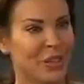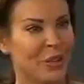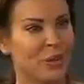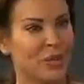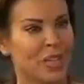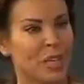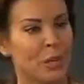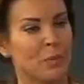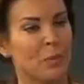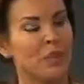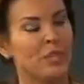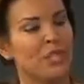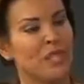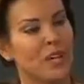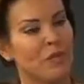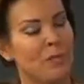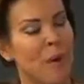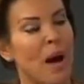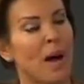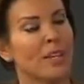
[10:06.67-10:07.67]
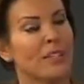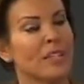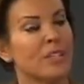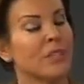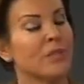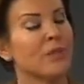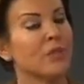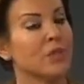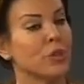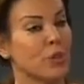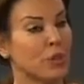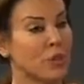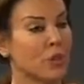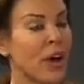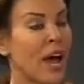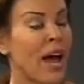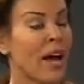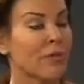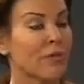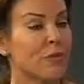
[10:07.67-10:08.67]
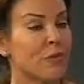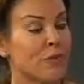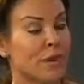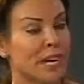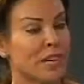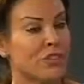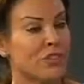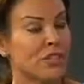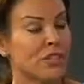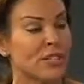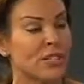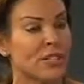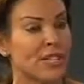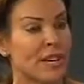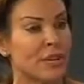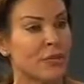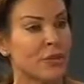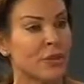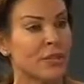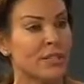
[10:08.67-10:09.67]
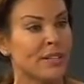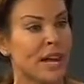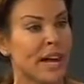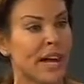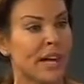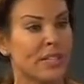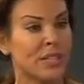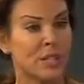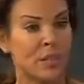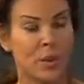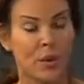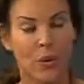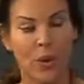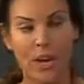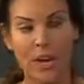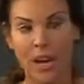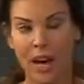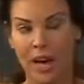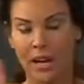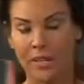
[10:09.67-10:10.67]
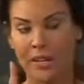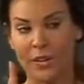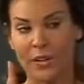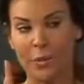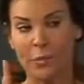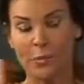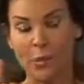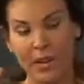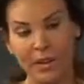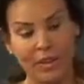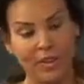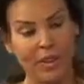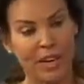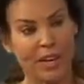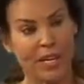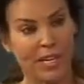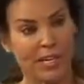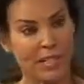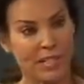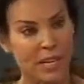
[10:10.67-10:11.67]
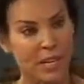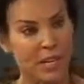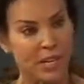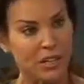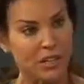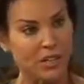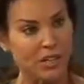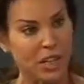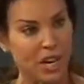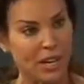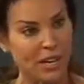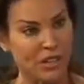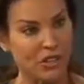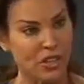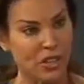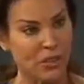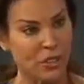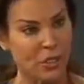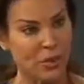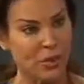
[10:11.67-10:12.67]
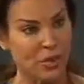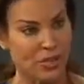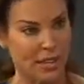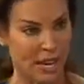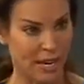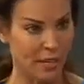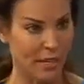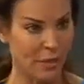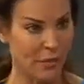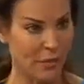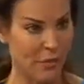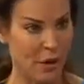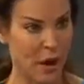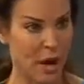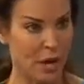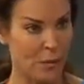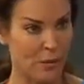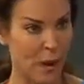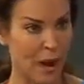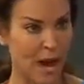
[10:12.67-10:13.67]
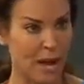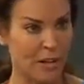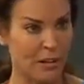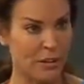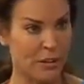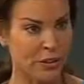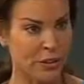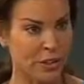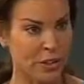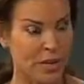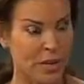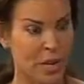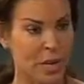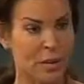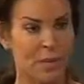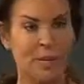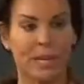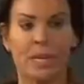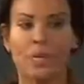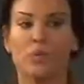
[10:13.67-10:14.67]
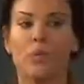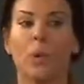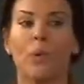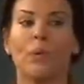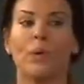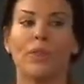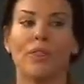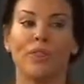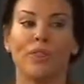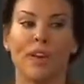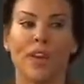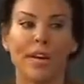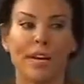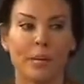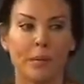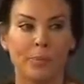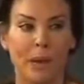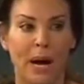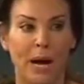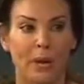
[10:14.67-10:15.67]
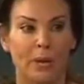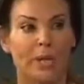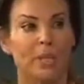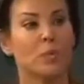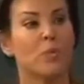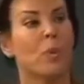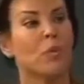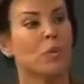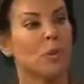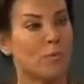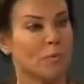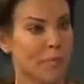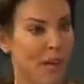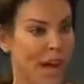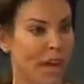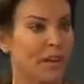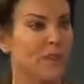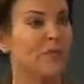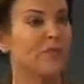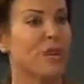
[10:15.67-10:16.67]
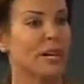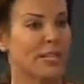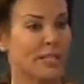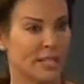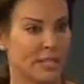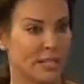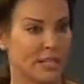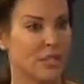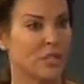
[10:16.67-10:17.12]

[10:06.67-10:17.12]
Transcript: know, keep yourself positive. Do your affirmations every day. So another big thing is changing those negative thought patterns, because what we think about is what we're manifesting